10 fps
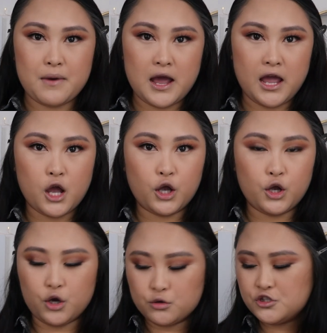my
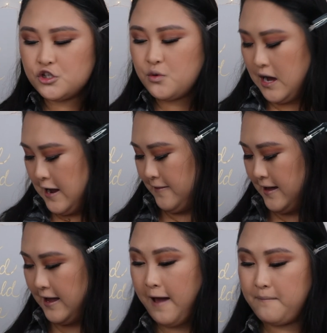go-to
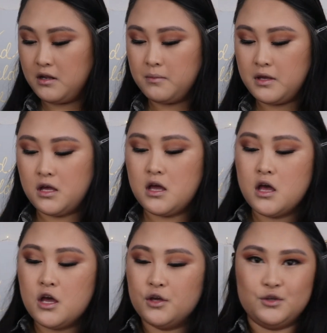highlight, I'm going to be
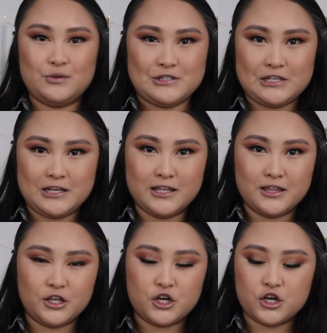using
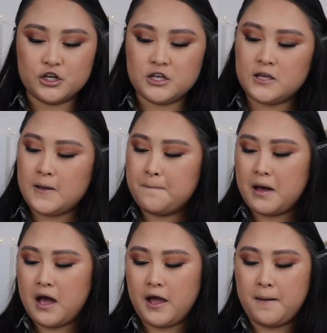Cookie
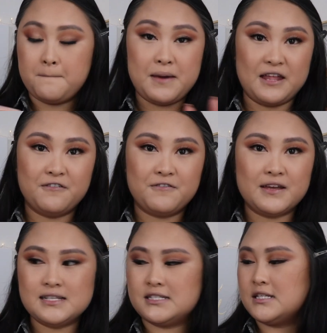by
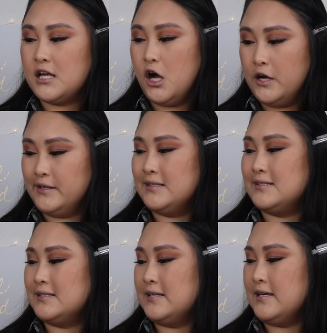Benefit.
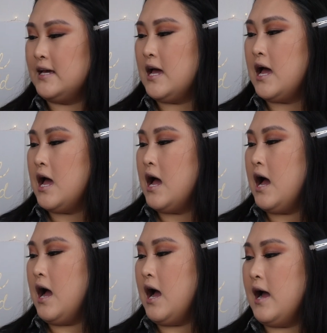Honestly,
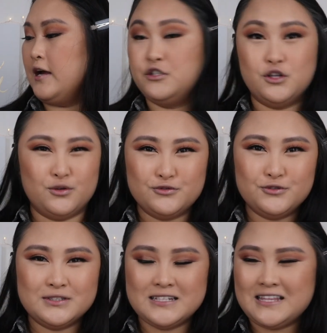I don't
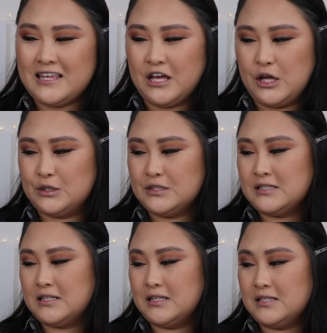use anything else.
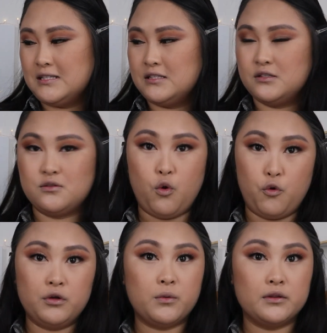This is the
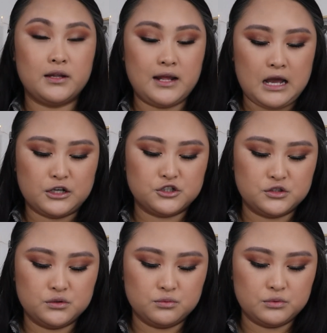only one that I
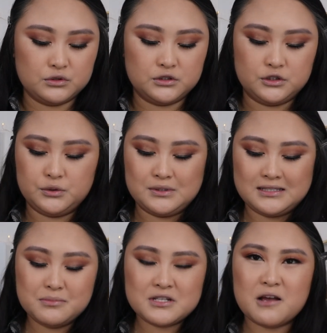actually really use.
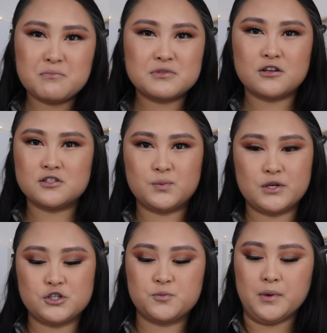Sometimes I'll
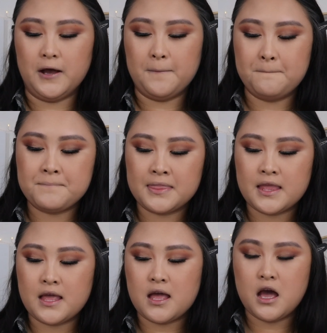switch, but
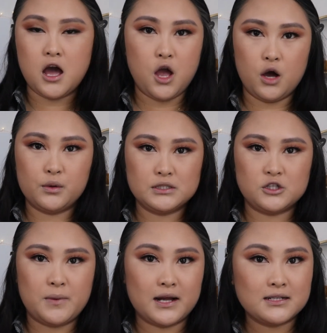I always
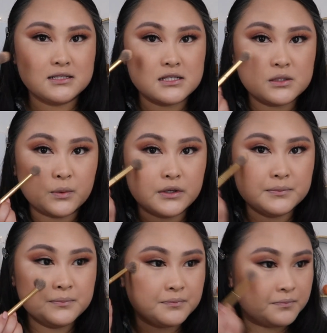go back to this one.